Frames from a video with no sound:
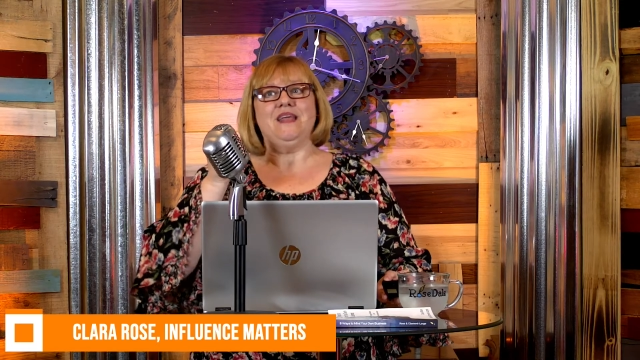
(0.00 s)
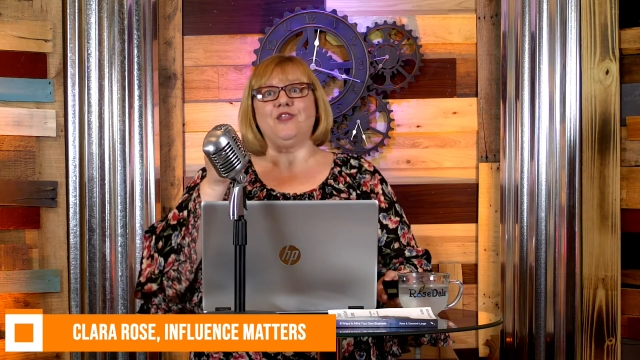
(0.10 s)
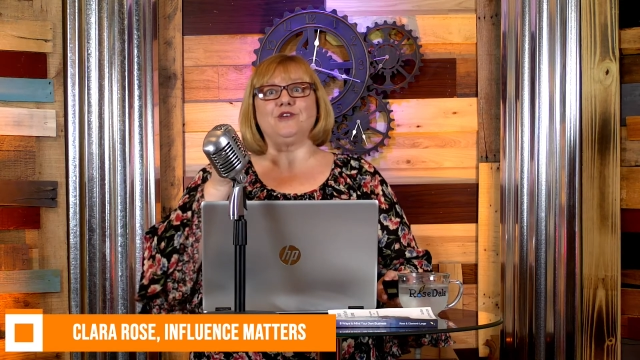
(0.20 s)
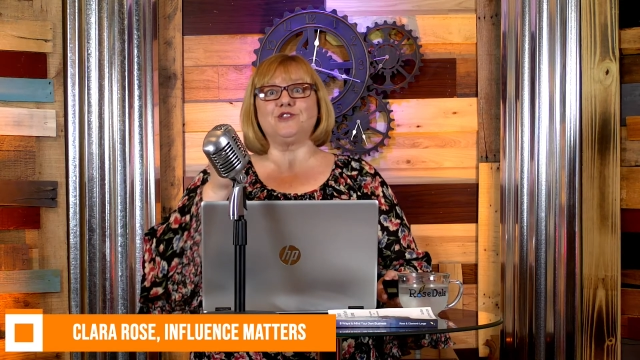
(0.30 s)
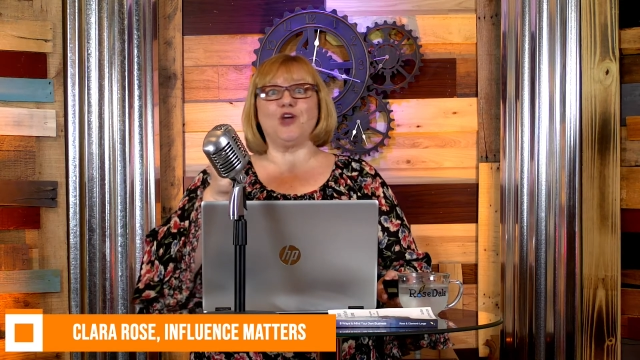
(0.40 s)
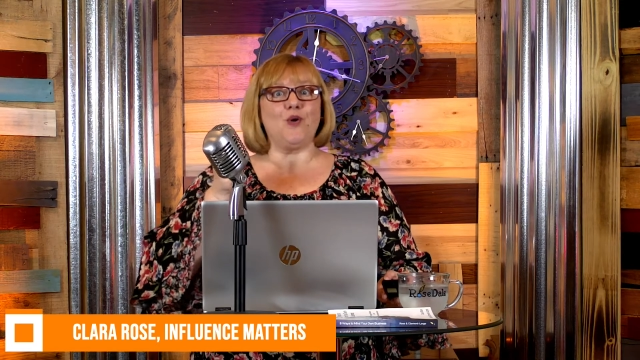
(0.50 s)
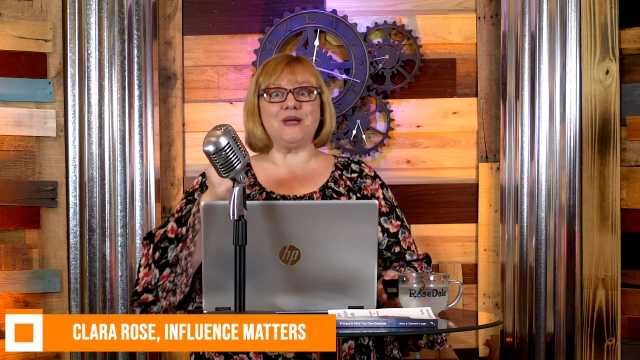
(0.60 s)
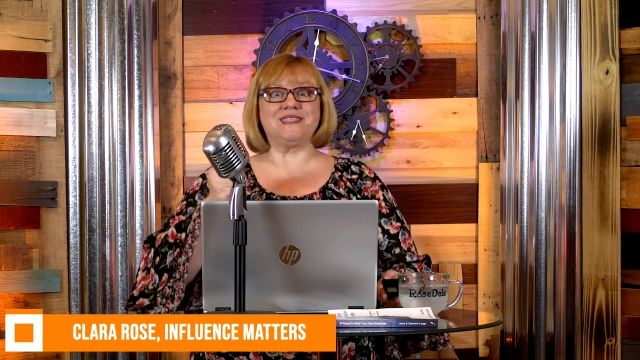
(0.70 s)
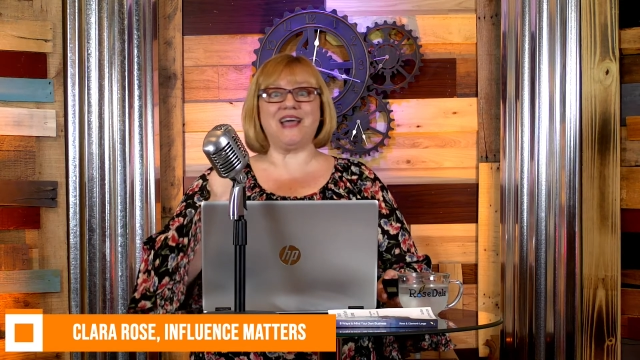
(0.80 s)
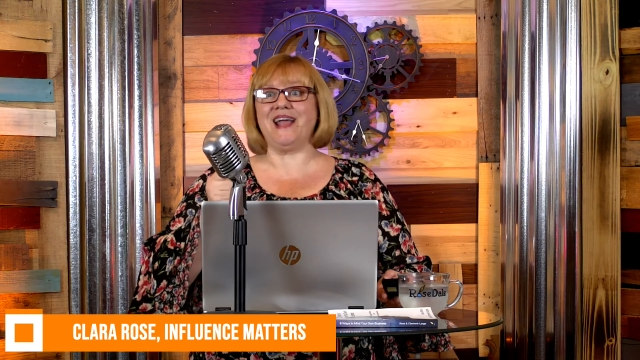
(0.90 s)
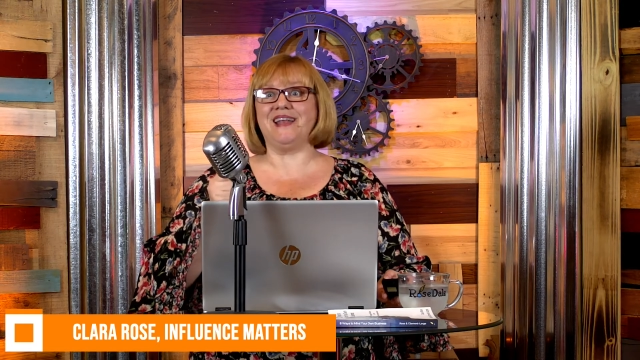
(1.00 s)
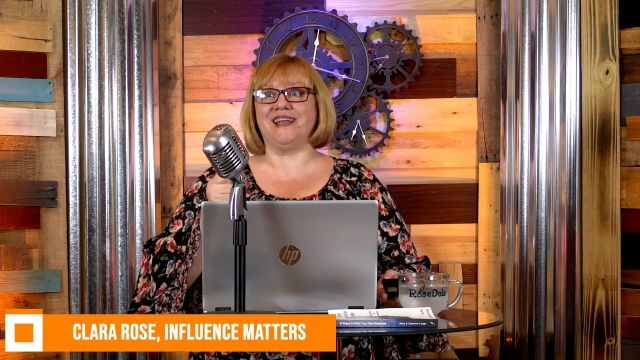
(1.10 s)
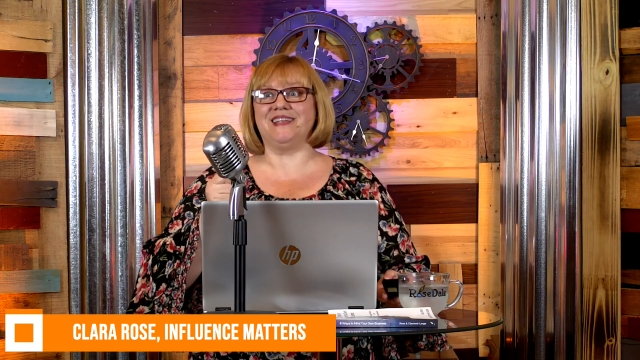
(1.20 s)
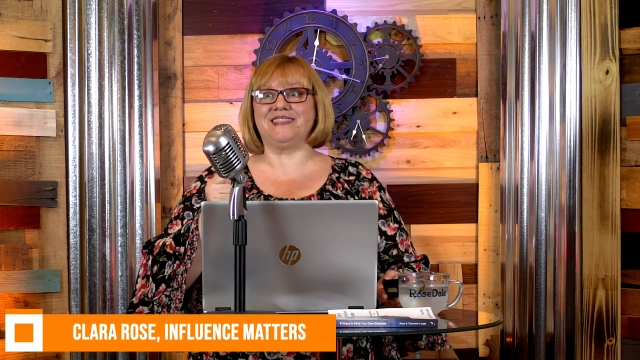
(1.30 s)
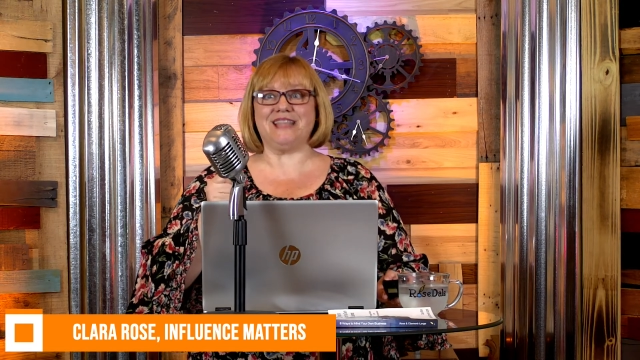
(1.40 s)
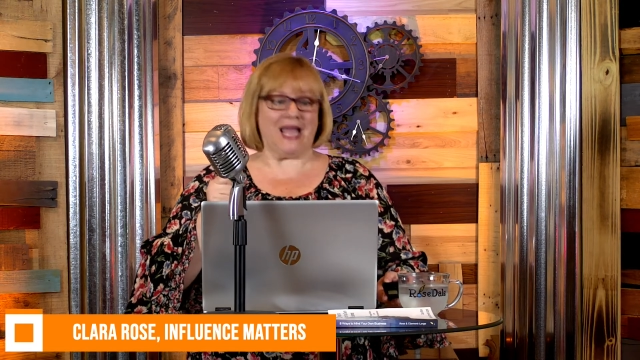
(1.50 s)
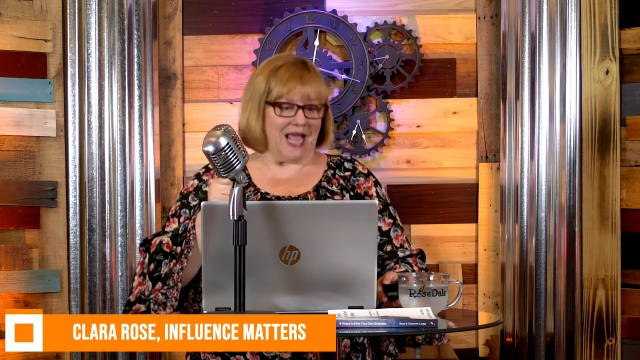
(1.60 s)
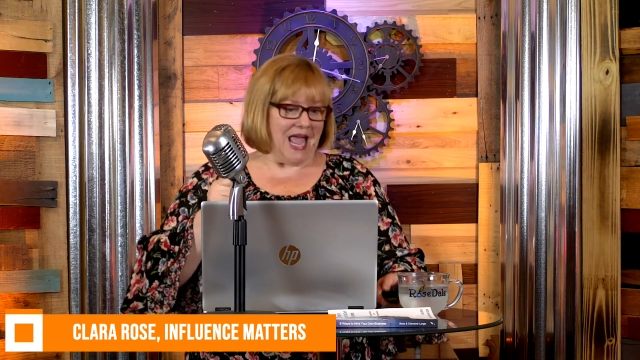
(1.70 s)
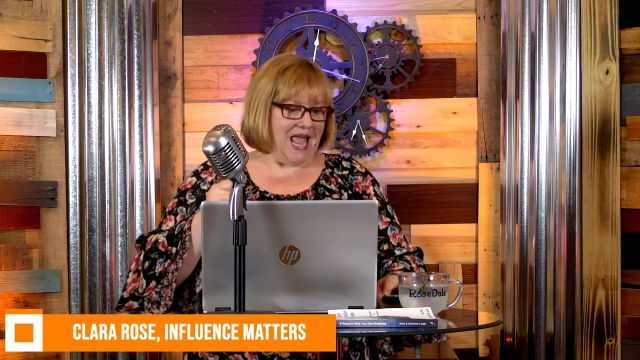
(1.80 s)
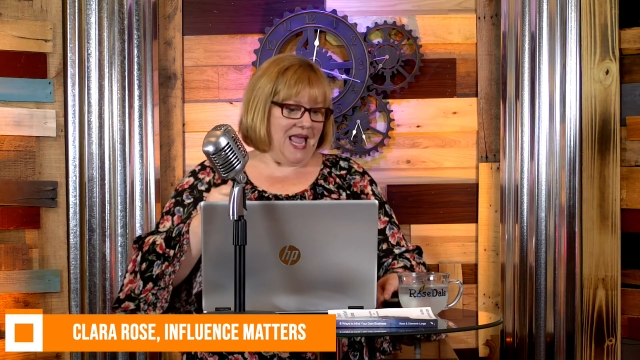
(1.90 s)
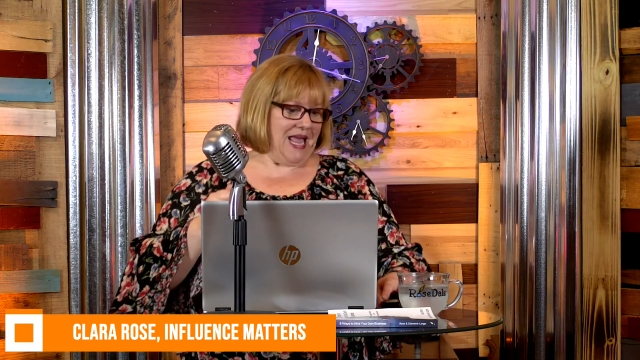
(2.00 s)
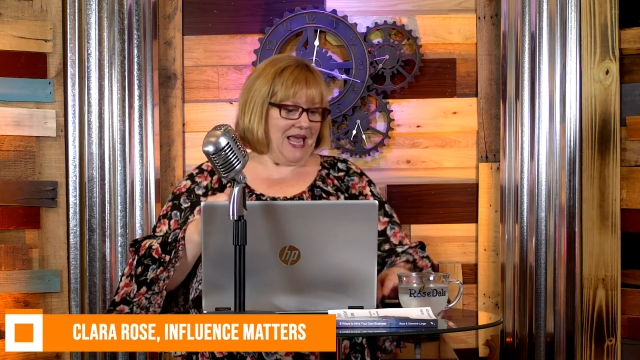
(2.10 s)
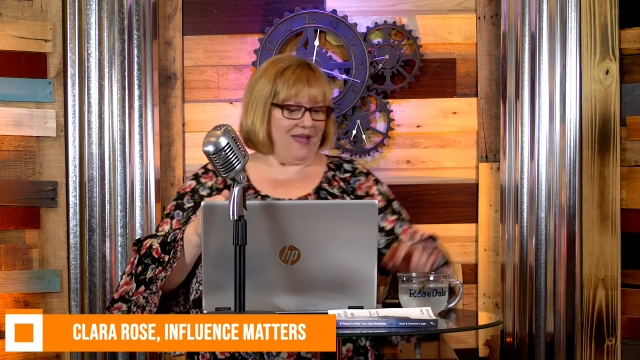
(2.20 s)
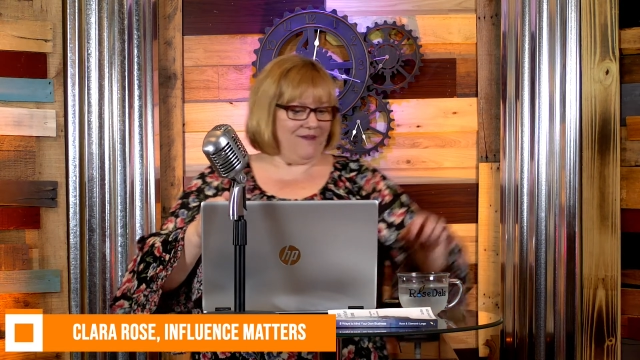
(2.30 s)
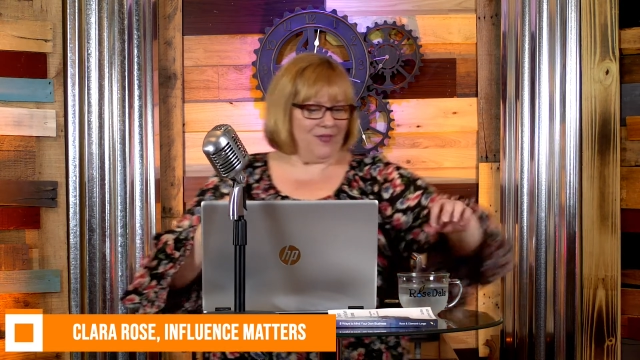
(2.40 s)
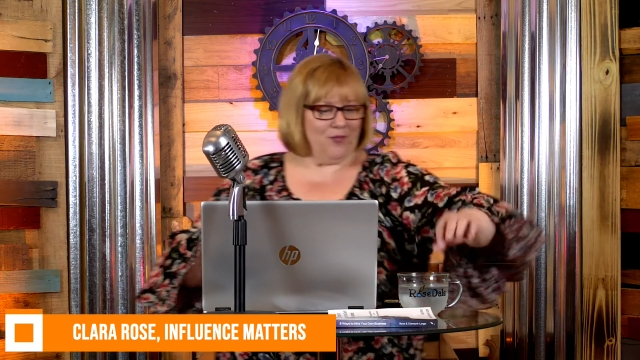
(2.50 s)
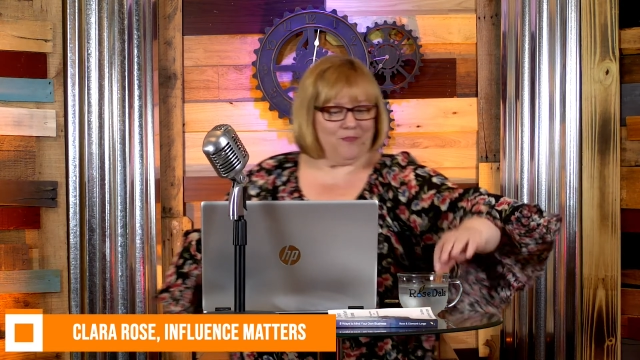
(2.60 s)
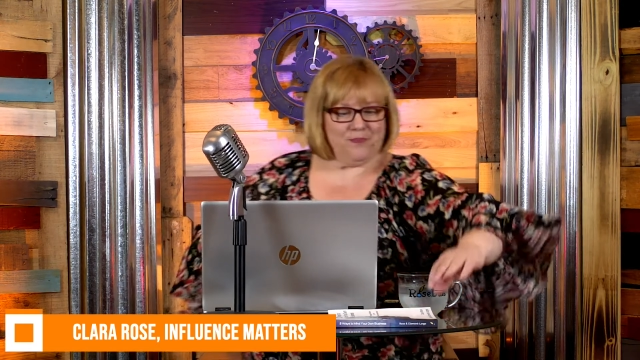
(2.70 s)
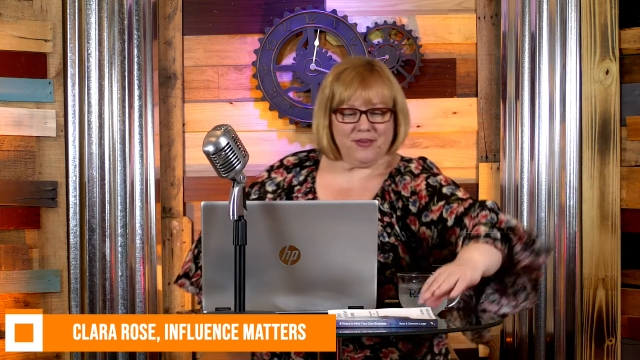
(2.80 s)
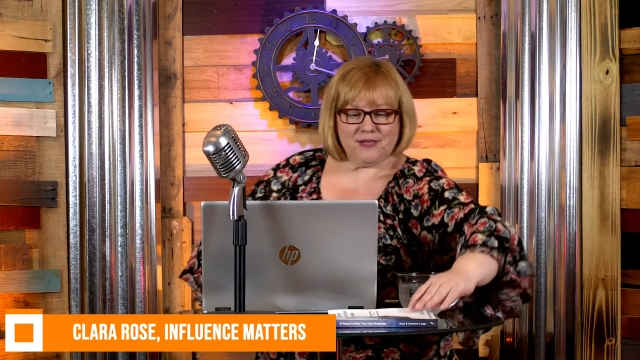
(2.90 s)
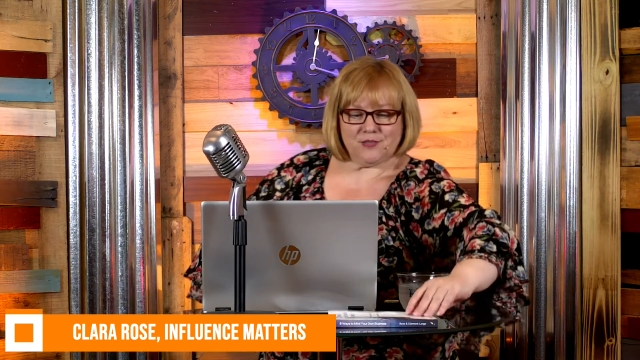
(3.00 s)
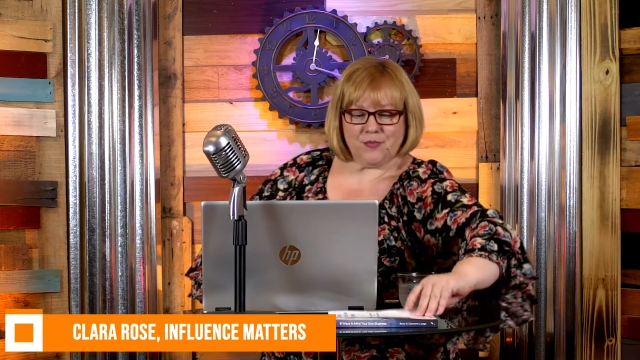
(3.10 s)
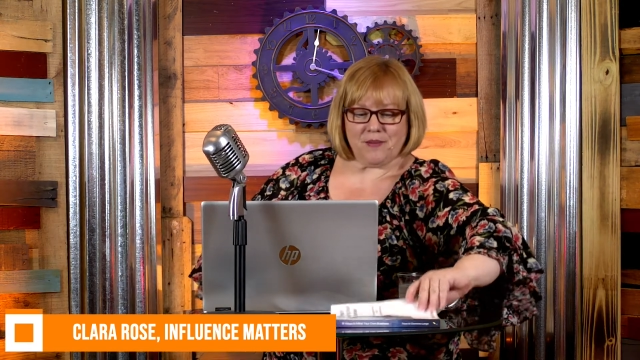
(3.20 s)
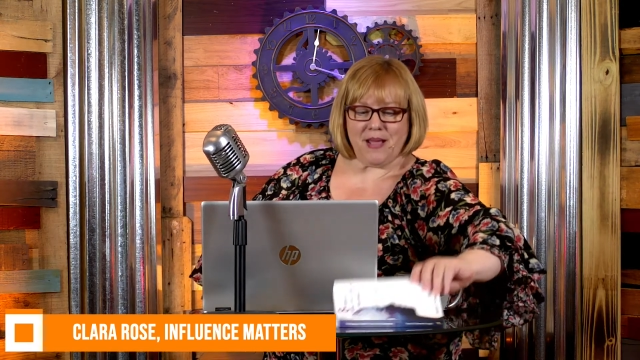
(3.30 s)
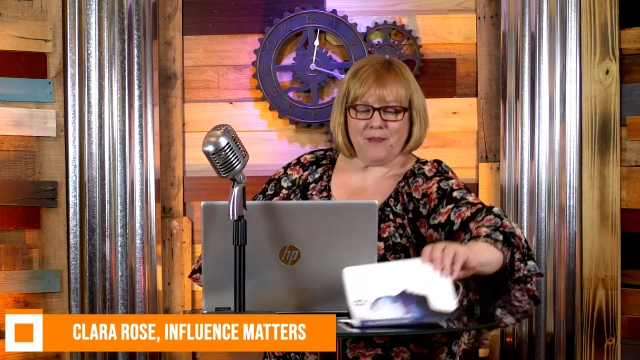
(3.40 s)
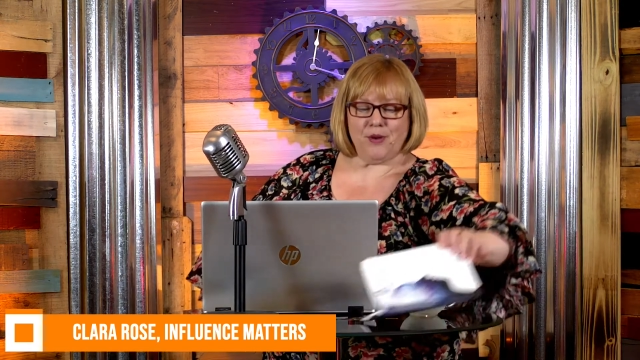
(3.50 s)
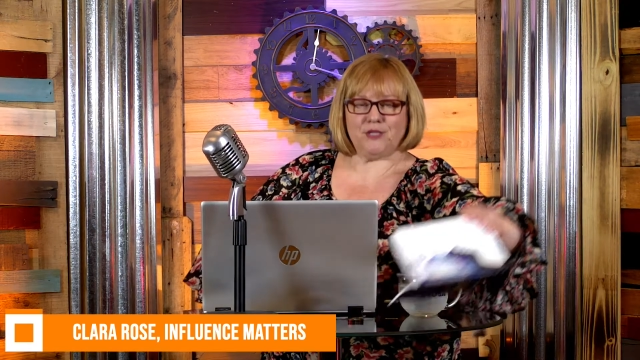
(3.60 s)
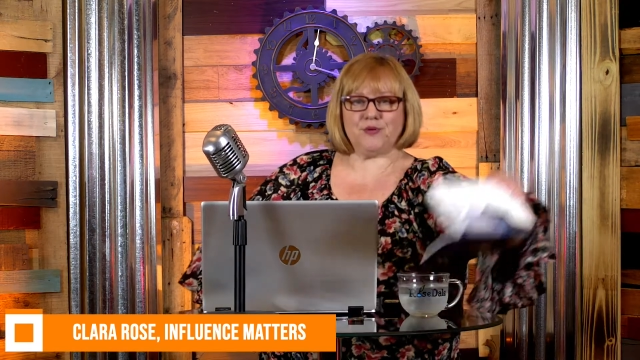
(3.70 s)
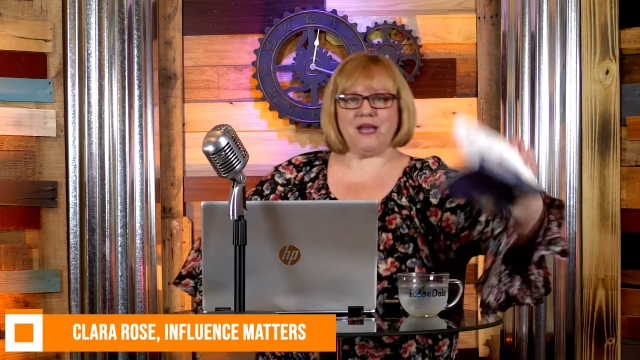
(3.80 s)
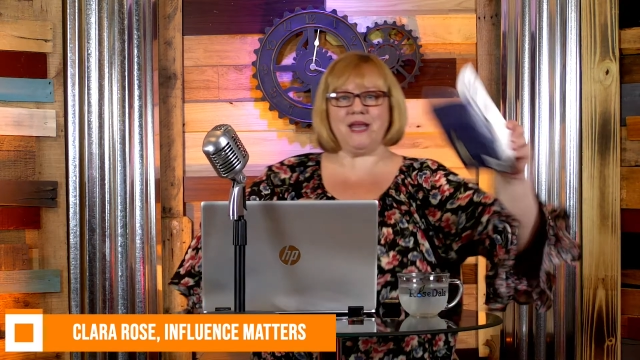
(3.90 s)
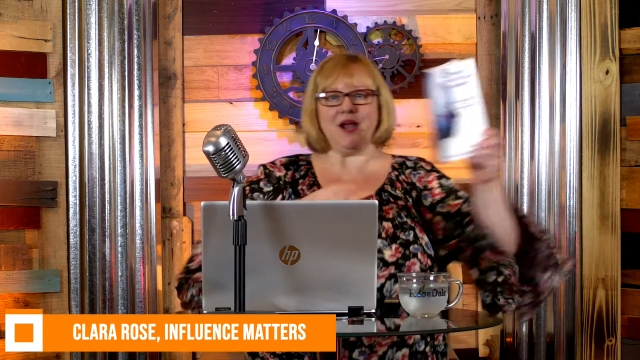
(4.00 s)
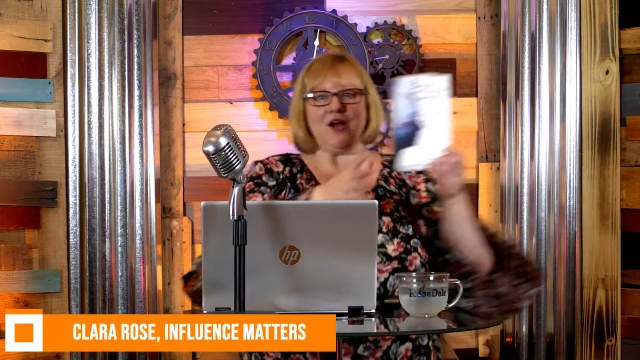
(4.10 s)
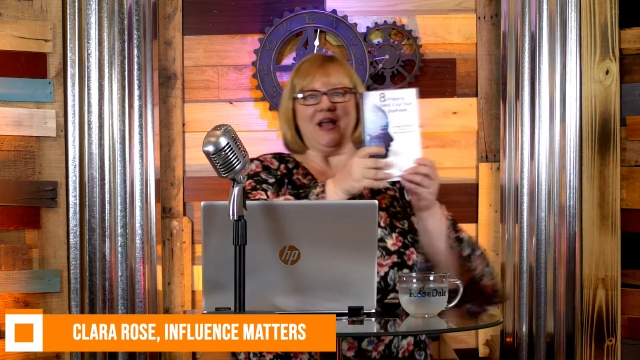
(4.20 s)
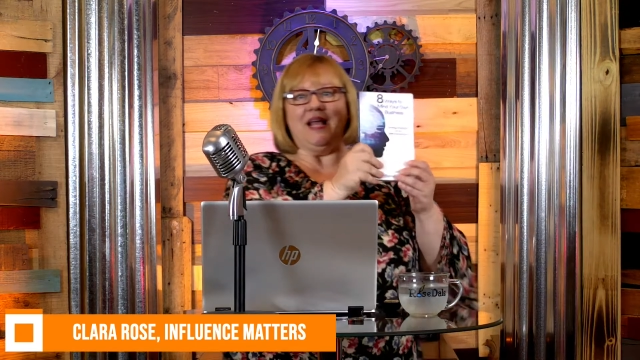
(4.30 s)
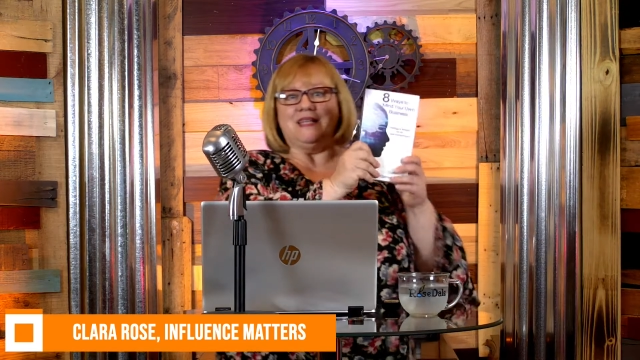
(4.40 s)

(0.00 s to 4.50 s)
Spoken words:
They're so excited. It's like, here's one of my books right here.